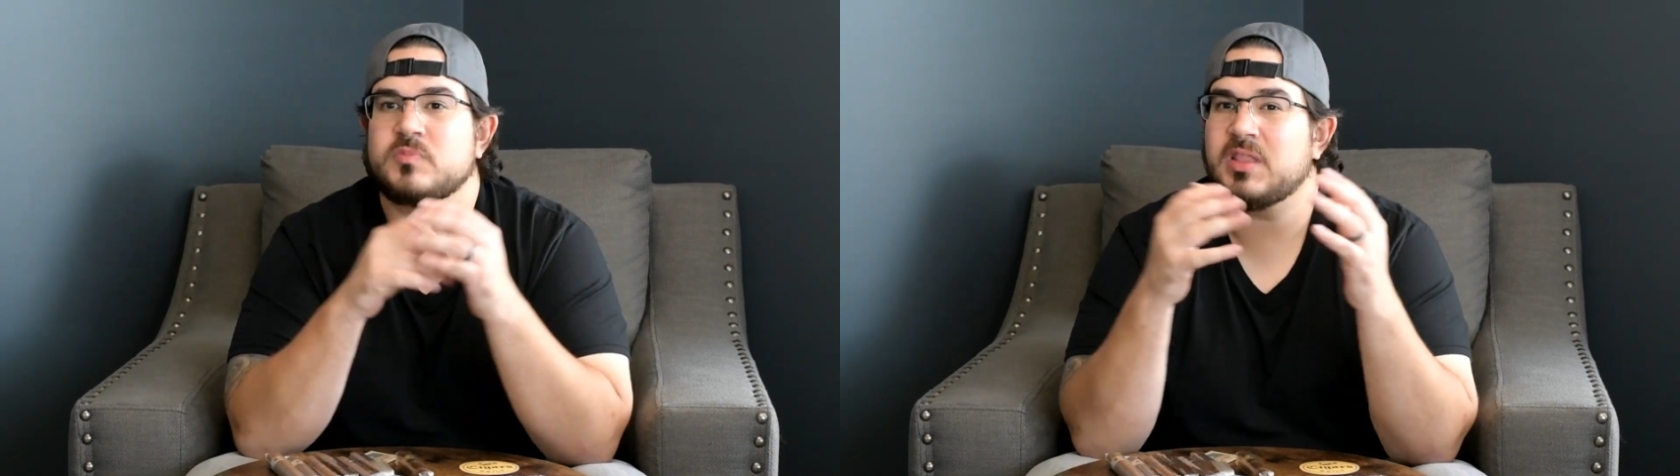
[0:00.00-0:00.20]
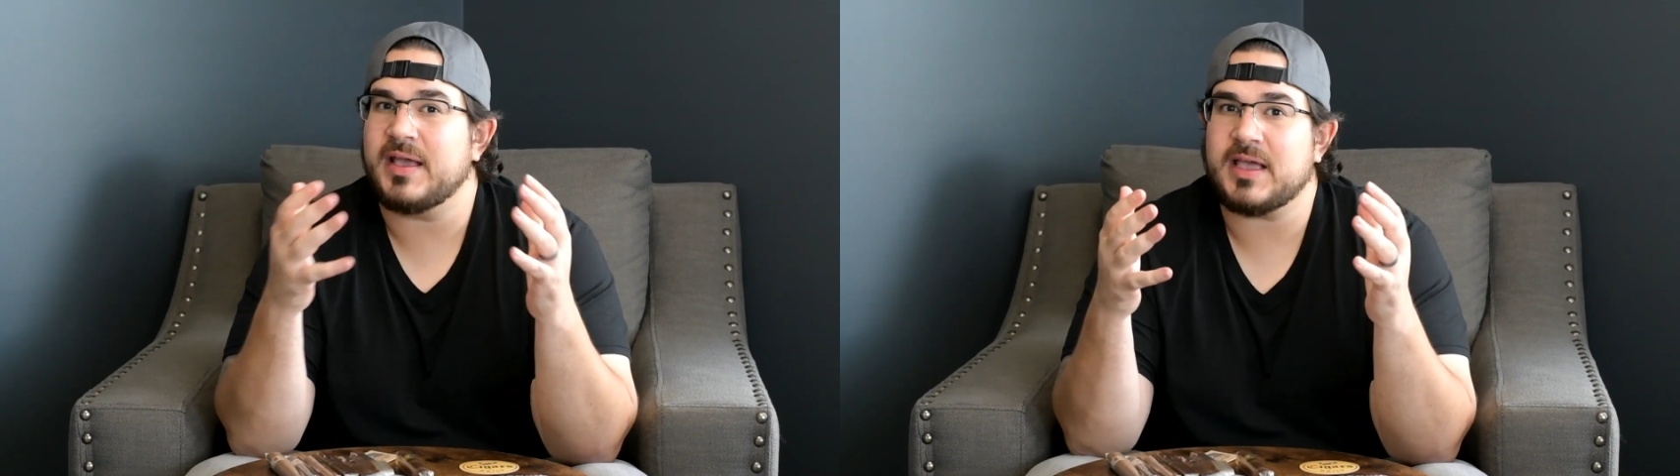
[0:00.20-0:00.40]

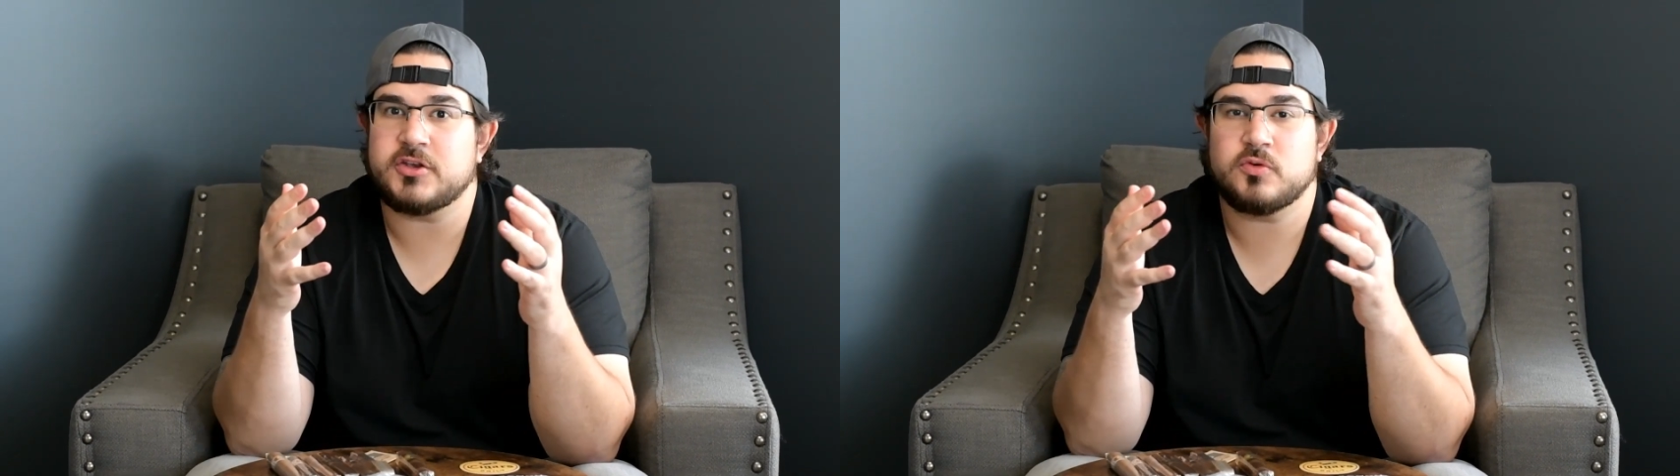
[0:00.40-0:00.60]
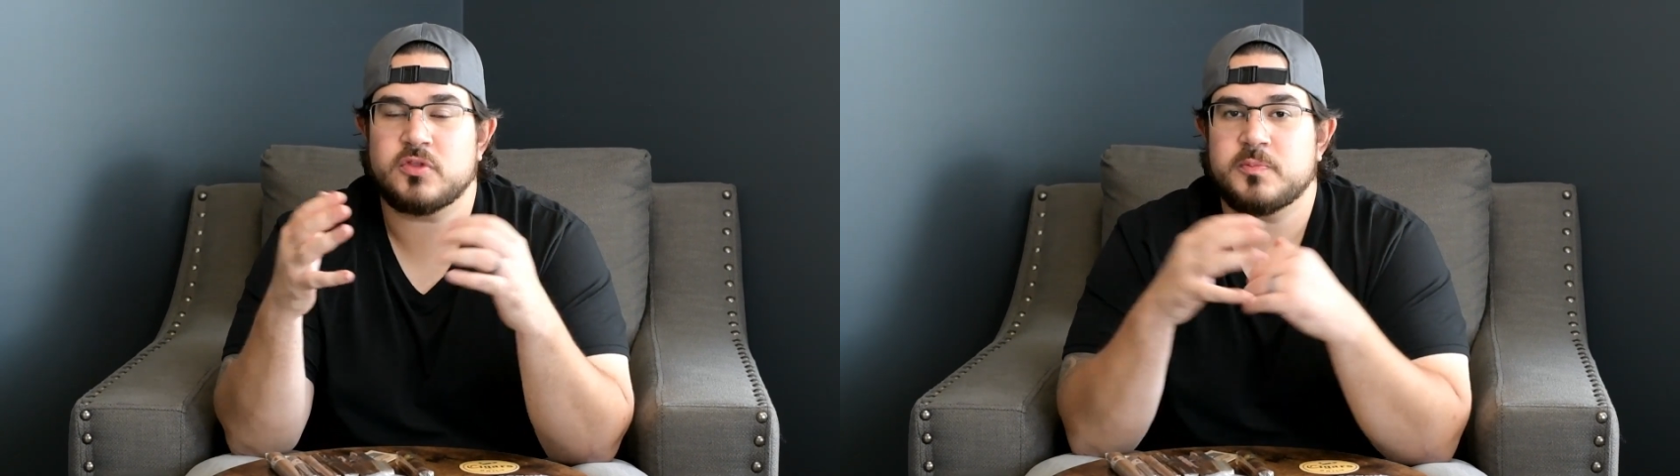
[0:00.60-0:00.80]
Like I
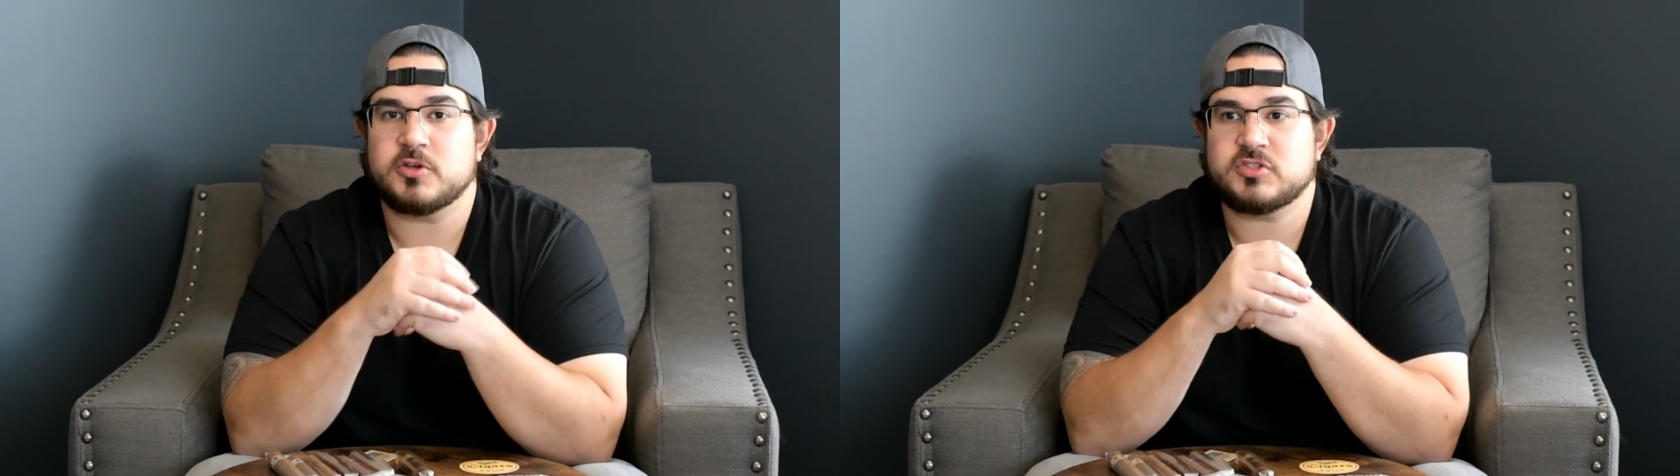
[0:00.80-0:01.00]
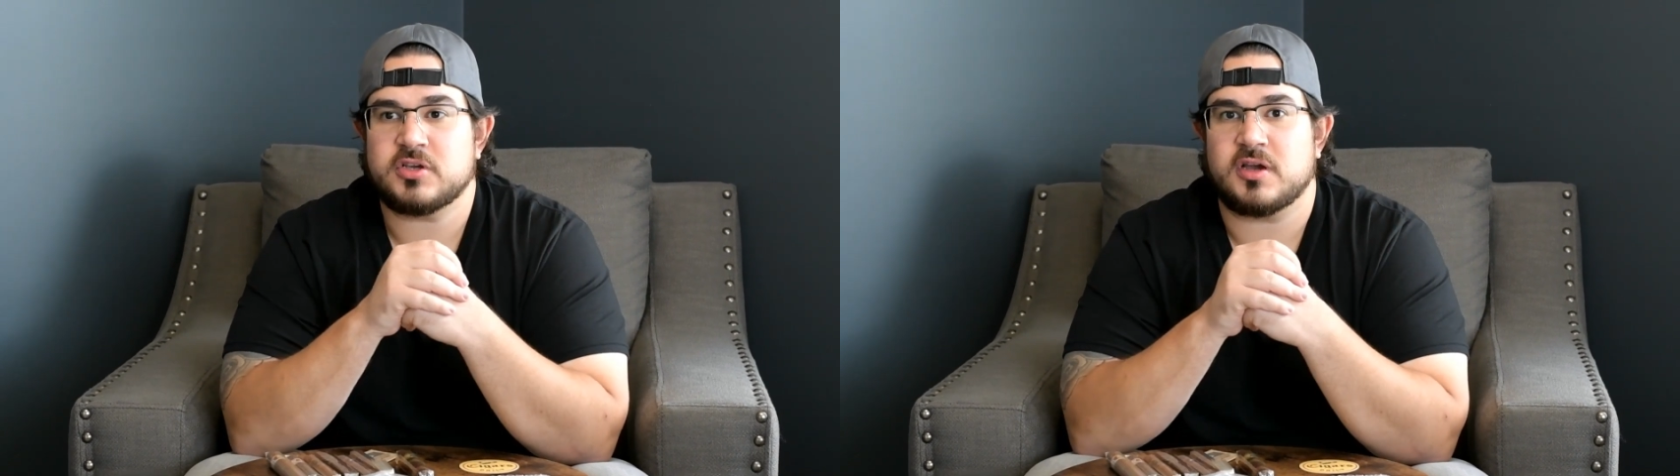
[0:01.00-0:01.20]
do with
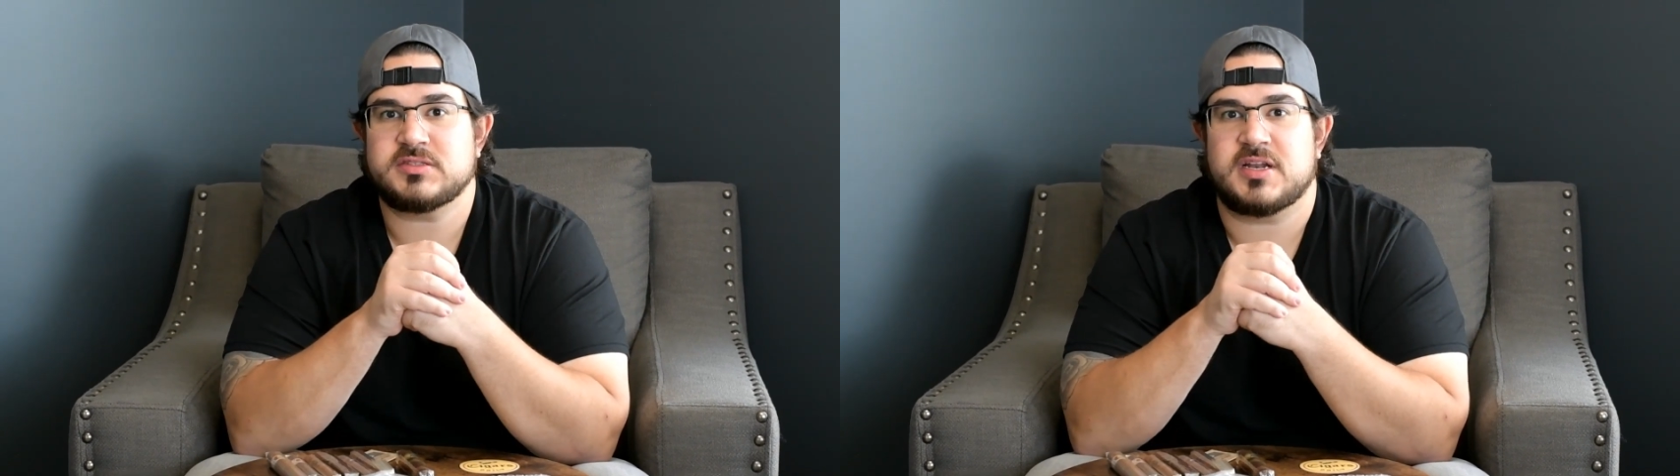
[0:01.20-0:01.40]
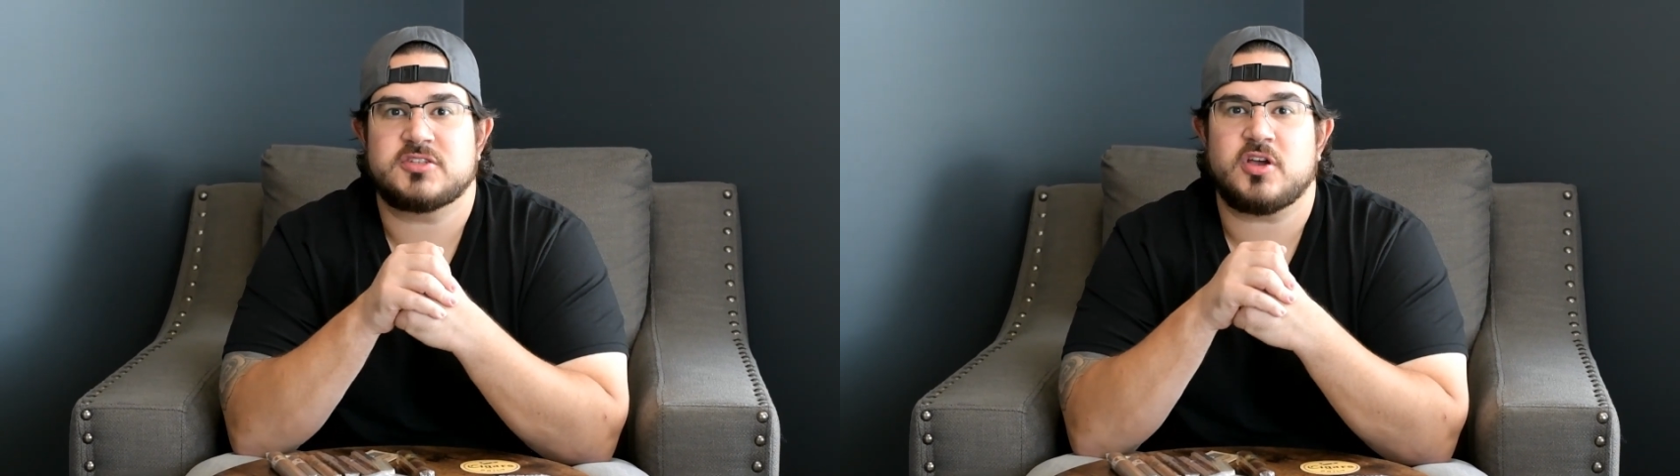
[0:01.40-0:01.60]
most cigars that I